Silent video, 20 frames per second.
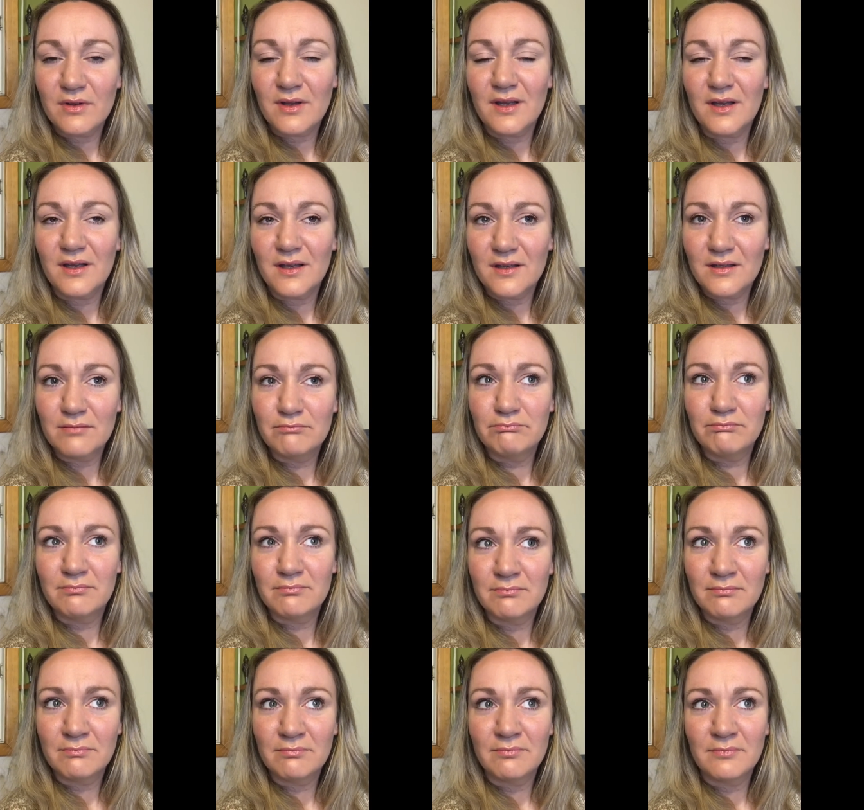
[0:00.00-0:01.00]
like
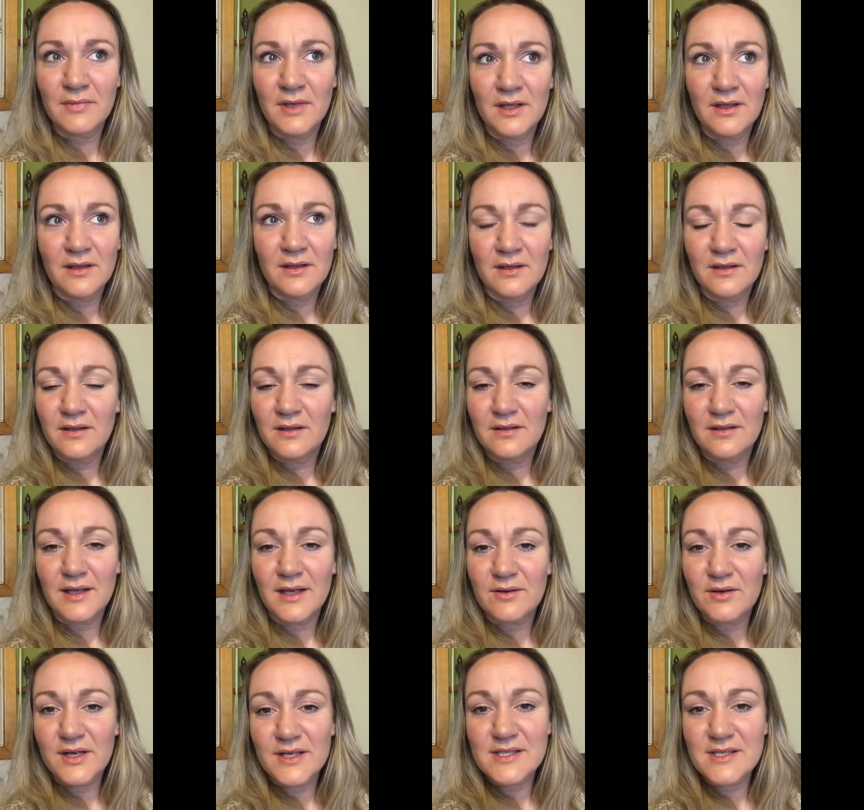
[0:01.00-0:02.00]
that
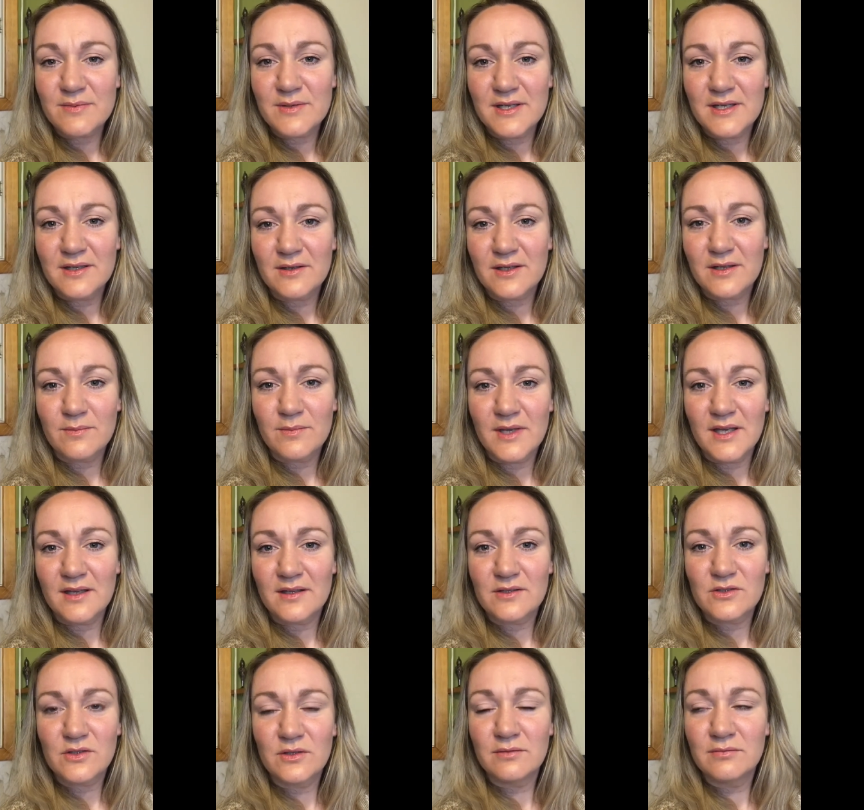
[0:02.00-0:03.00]
recipe. You can
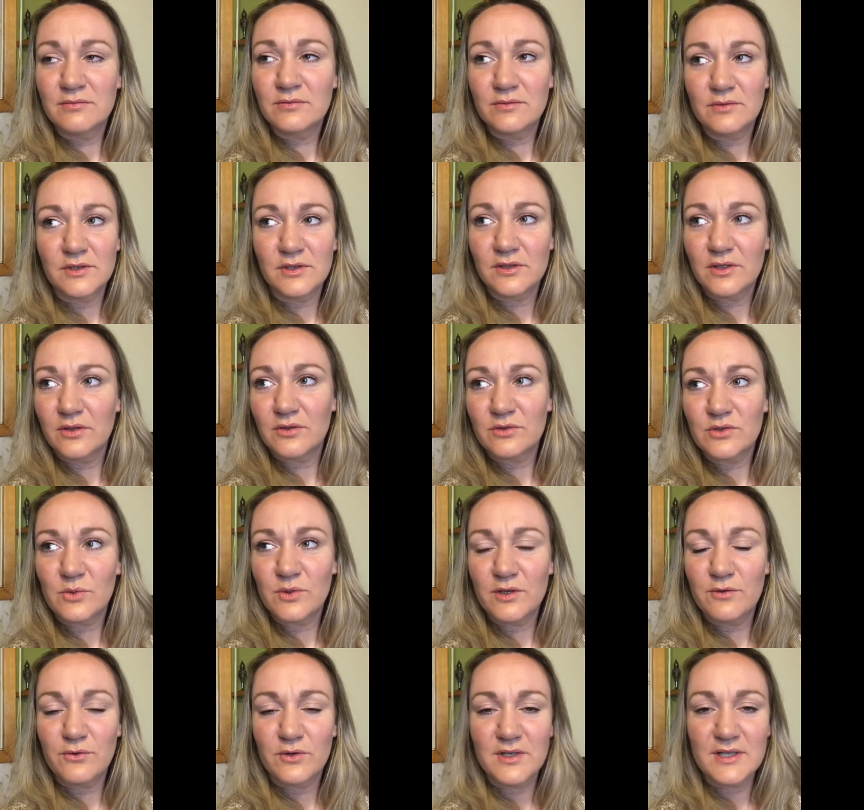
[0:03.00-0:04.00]
make
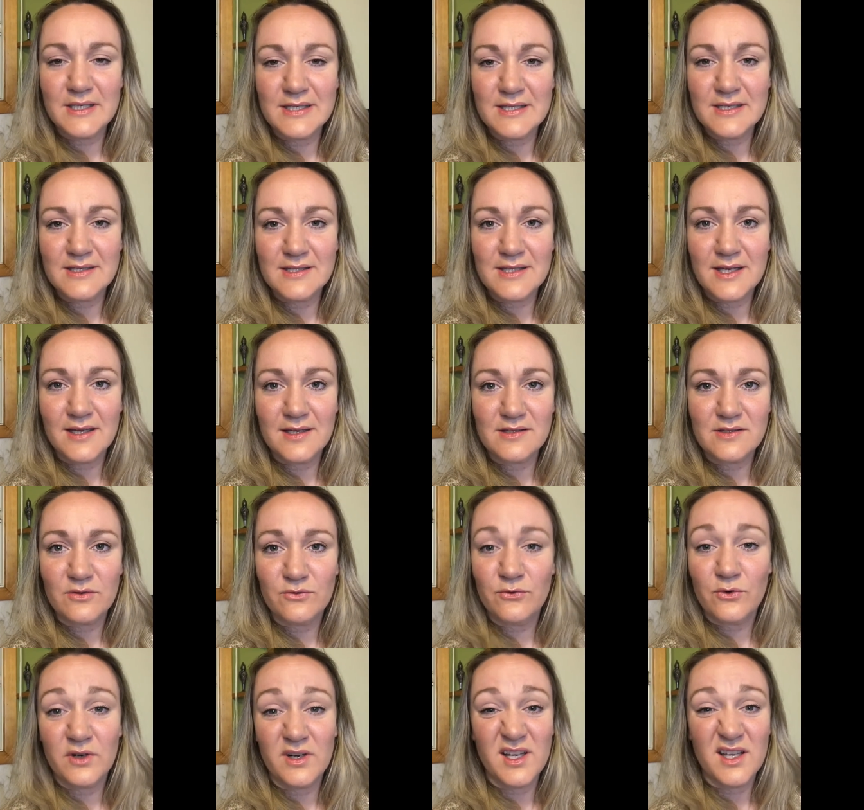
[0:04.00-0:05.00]
24 decent size or
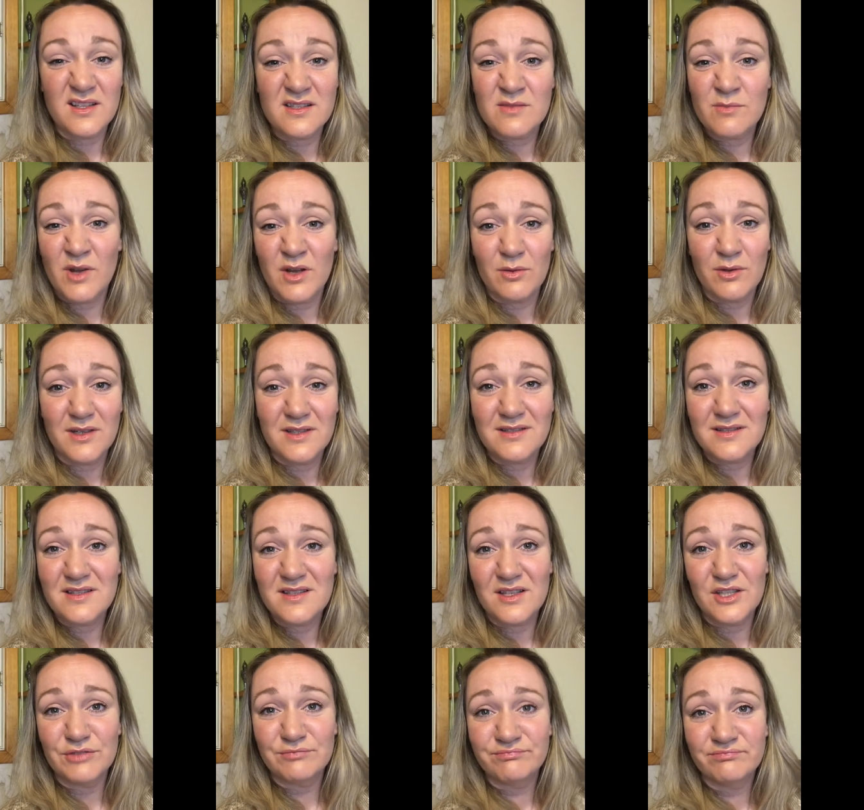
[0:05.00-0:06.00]
48 small ones.
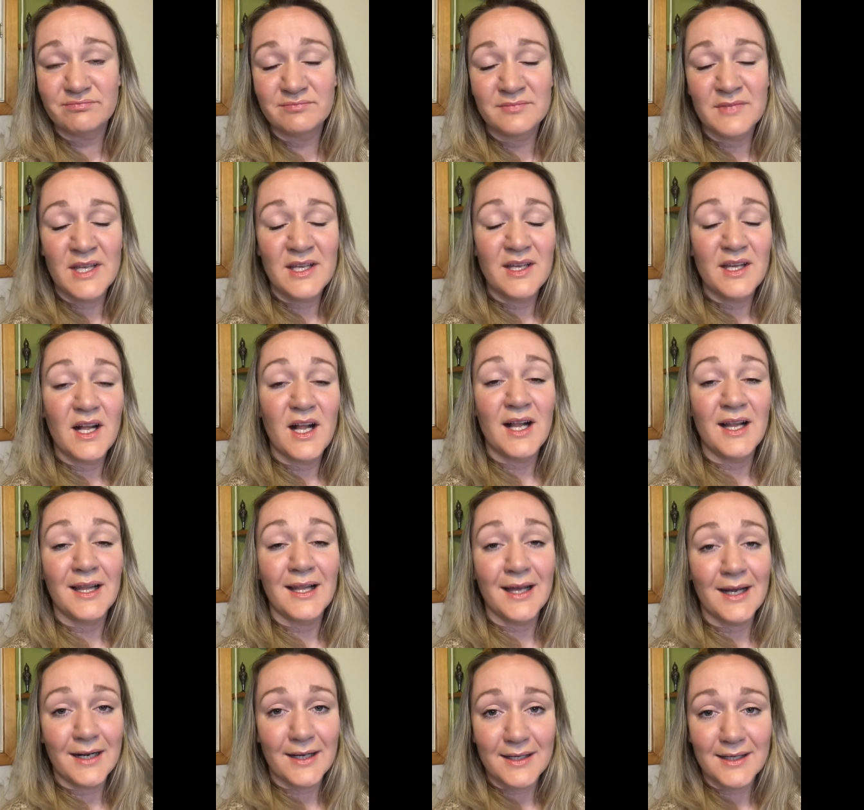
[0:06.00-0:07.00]
So a
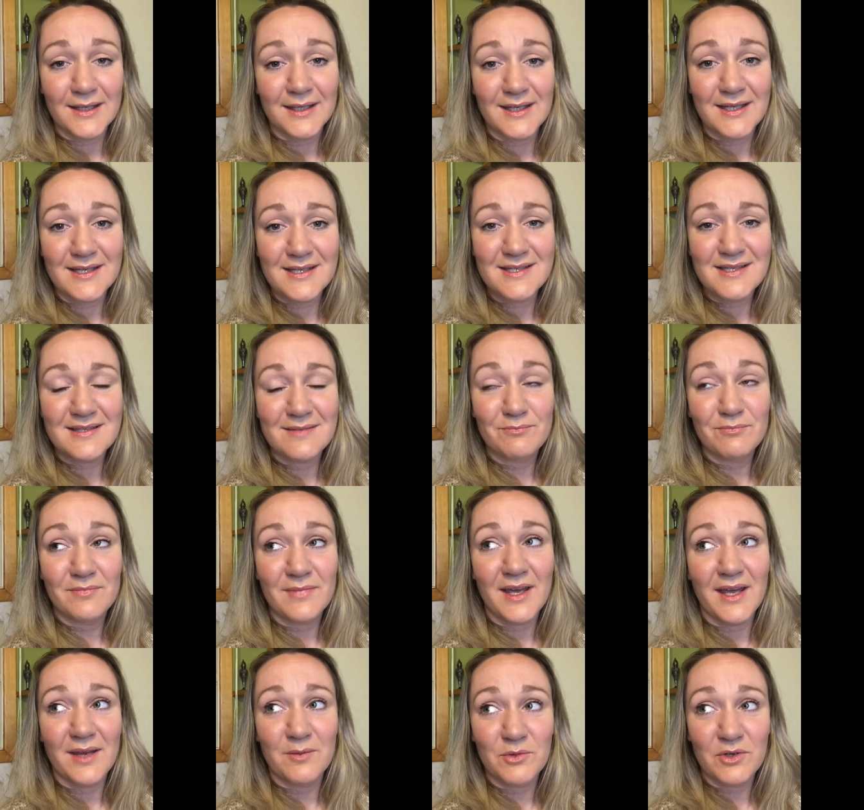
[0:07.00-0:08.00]
lot of cookies.
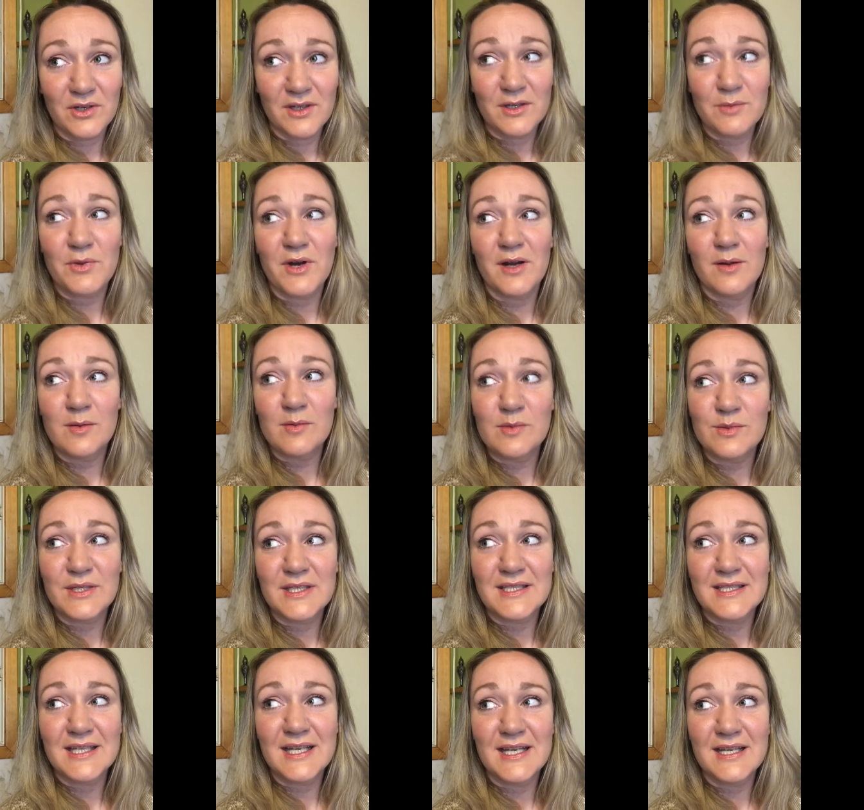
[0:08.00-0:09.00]
I'm going to probably
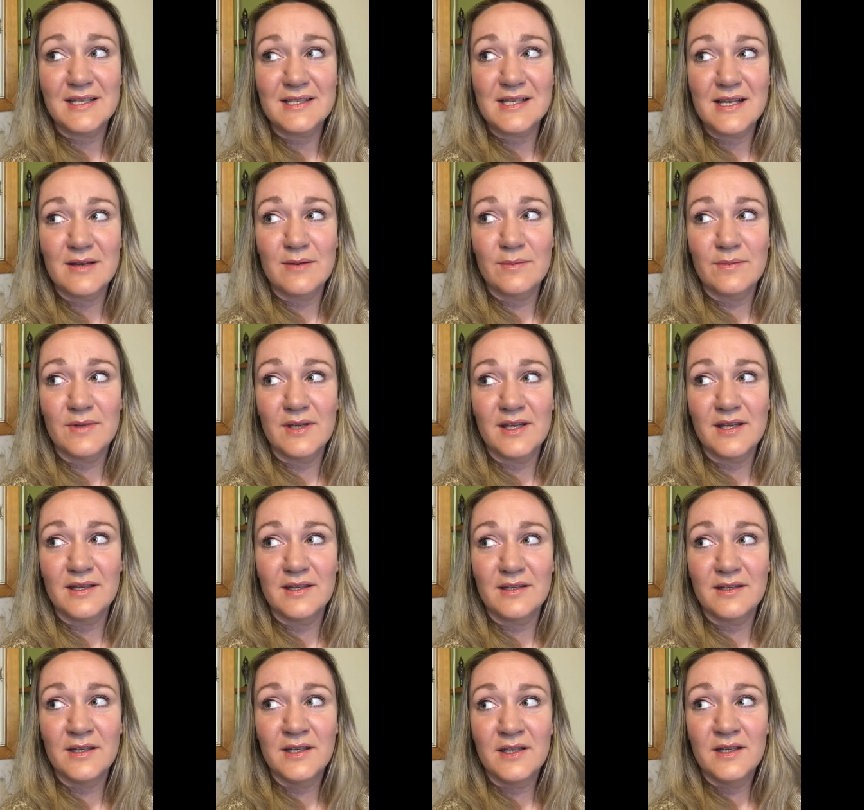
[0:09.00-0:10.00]
take some
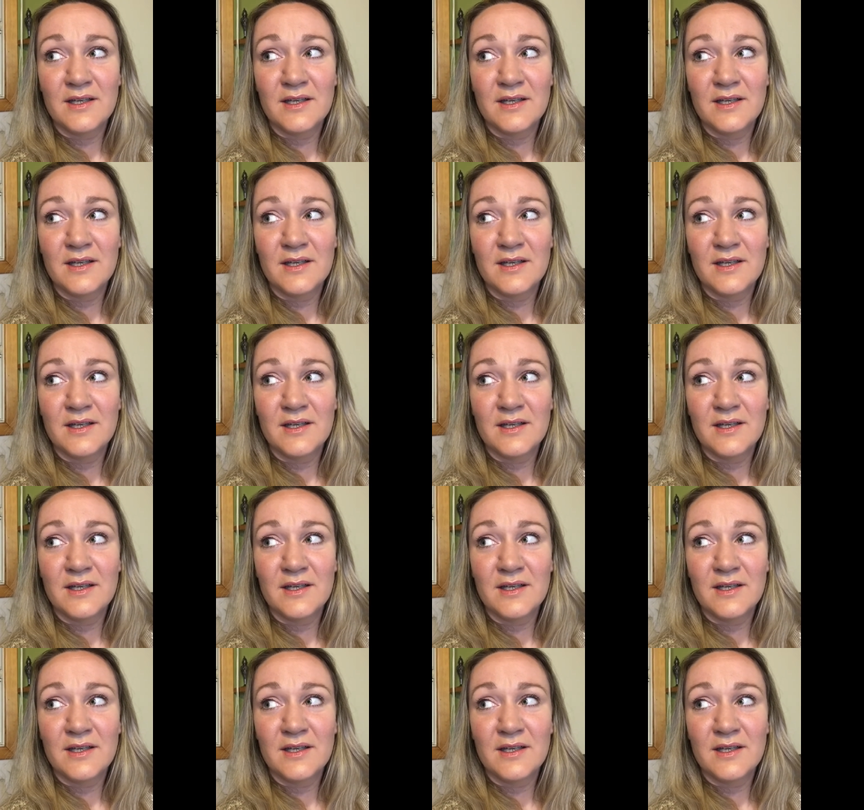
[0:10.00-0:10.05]
and